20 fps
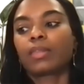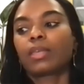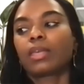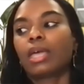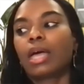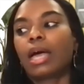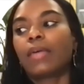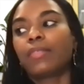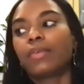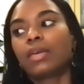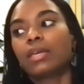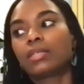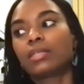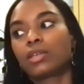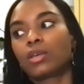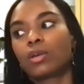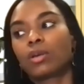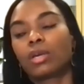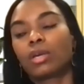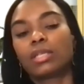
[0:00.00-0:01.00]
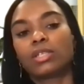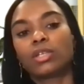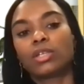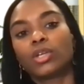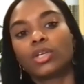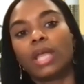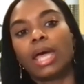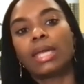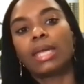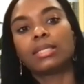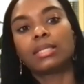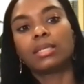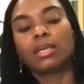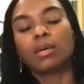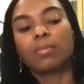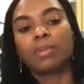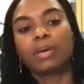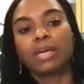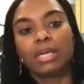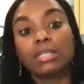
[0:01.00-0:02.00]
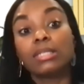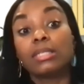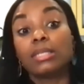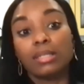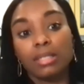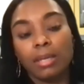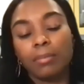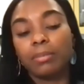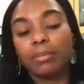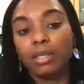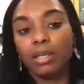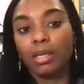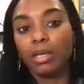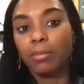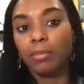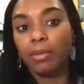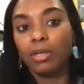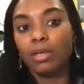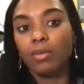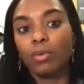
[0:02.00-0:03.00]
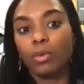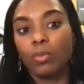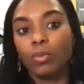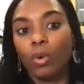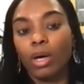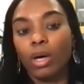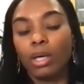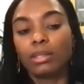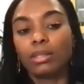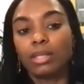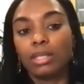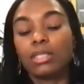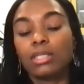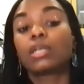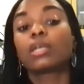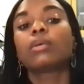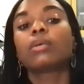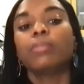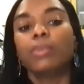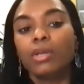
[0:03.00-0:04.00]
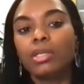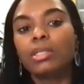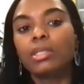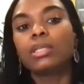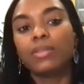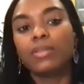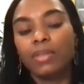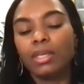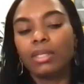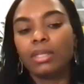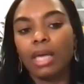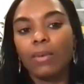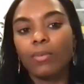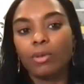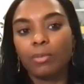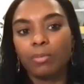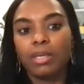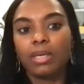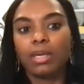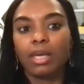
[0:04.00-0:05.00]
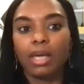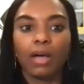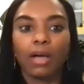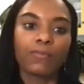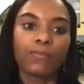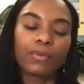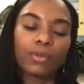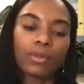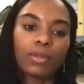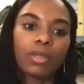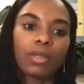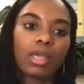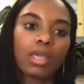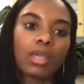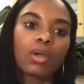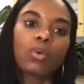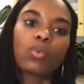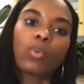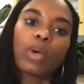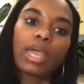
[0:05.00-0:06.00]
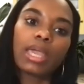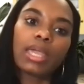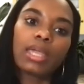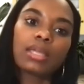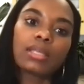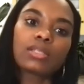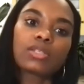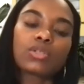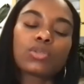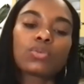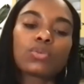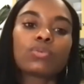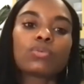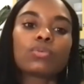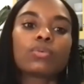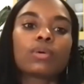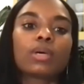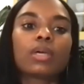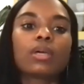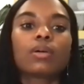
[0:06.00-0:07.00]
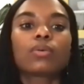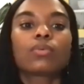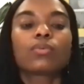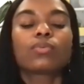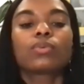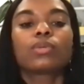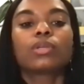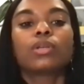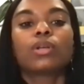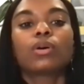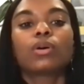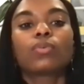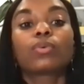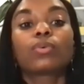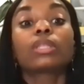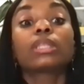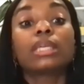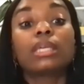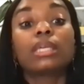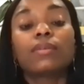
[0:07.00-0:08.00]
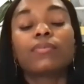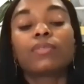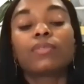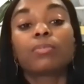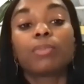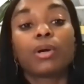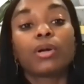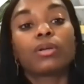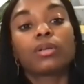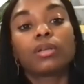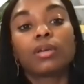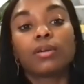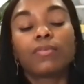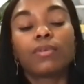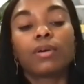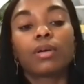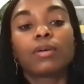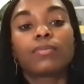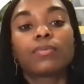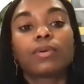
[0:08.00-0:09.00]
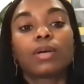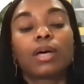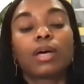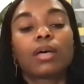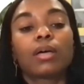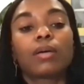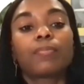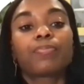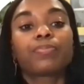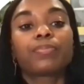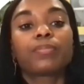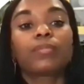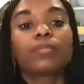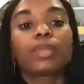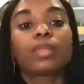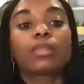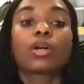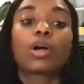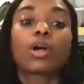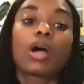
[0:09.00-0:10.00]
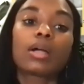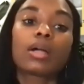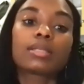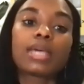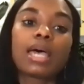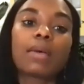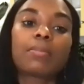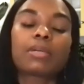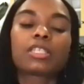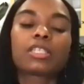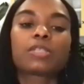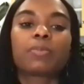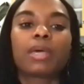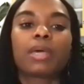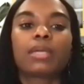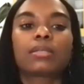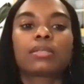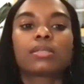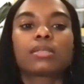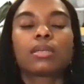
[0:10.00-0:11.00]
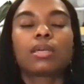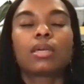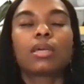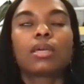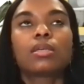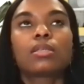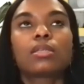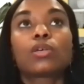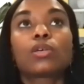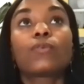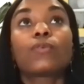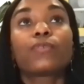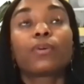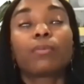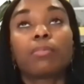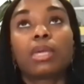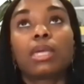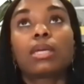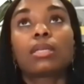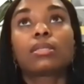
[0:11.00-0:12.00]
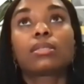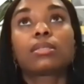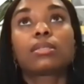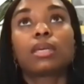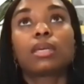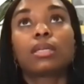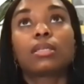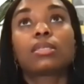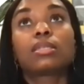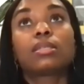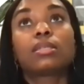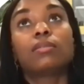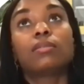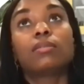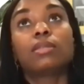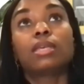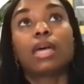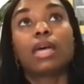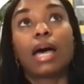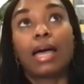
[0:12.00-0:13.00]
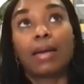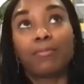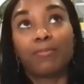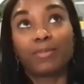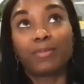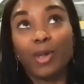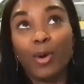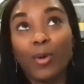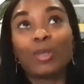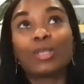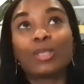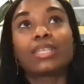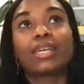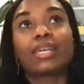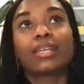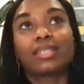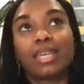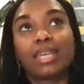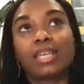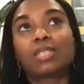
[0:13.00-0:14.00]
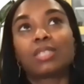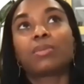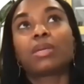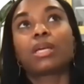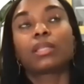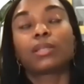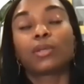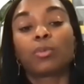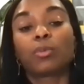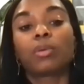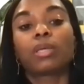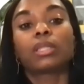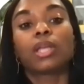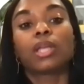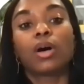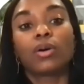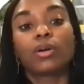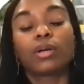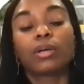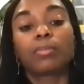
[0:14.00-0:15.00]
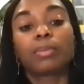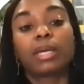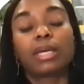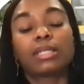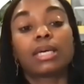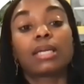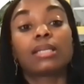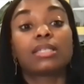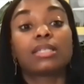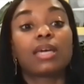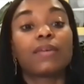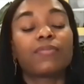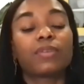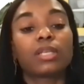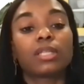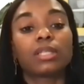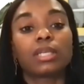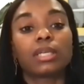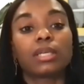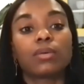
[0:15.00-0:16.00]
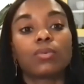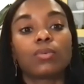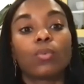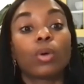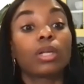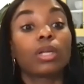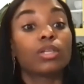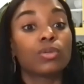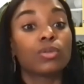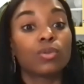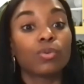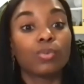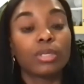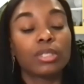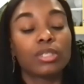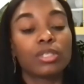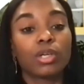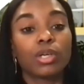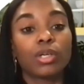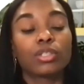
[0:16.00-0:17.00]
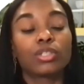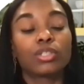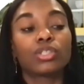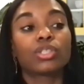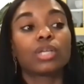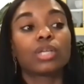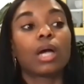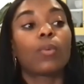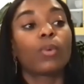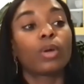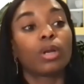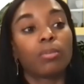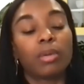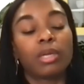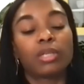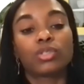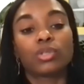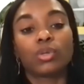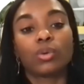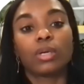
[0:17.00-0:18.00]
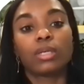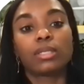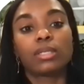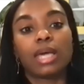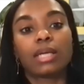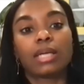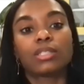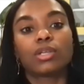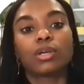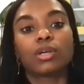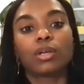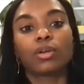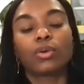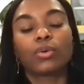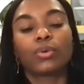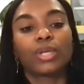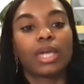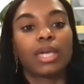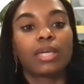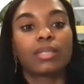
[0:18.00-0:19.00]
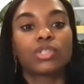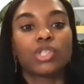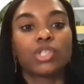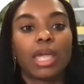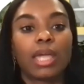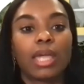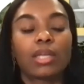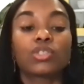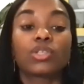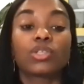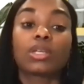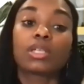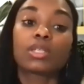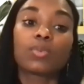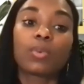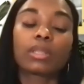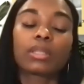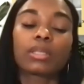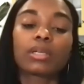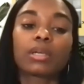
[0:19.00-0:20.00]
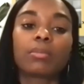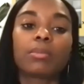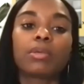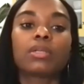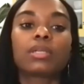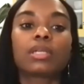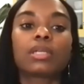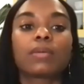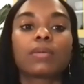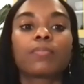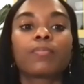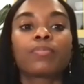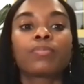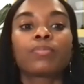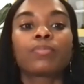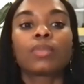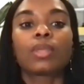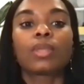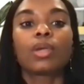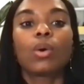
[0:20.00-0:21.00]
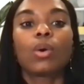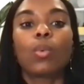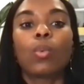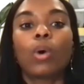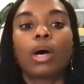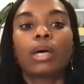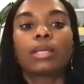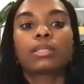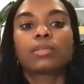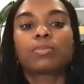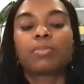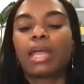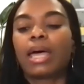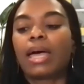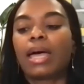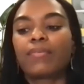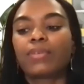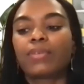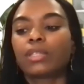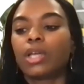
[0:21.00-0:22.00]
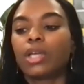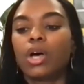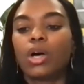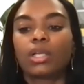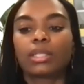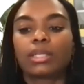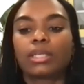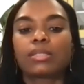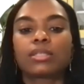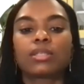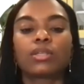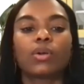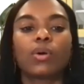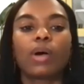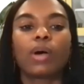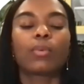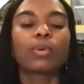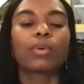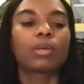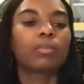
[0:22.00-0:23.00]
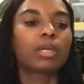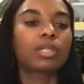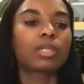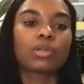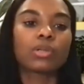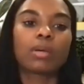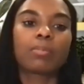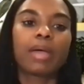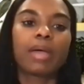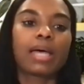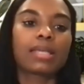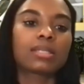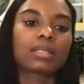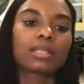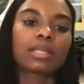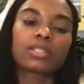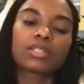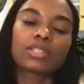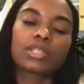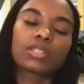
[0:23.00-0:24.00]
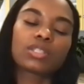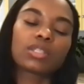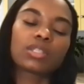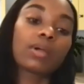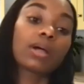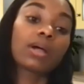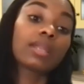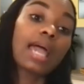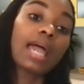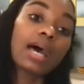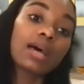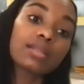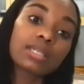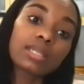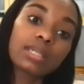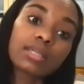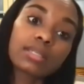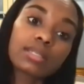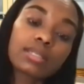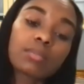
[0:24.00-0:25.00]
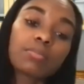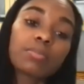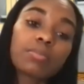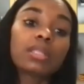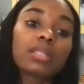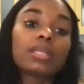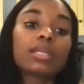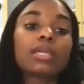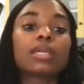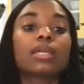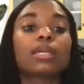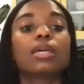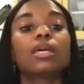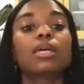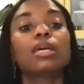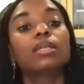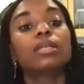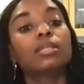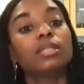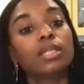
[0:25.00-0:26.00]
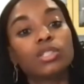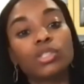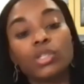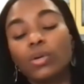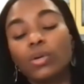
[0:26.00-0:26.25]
I, it's a it's a good idea, but is this something the community would want? Does a community think that would be a helpful way to, you know, relieve the burden of, of um, the car tab expense? So for me, it's it's I'm noticing it takes me a little bit longer because I definitely want to do the research. I want to make sure it's actually going to create change and it's what the community wants. But I have a long list. You know, I want to make sure I'm passing legislation around housing stability, digital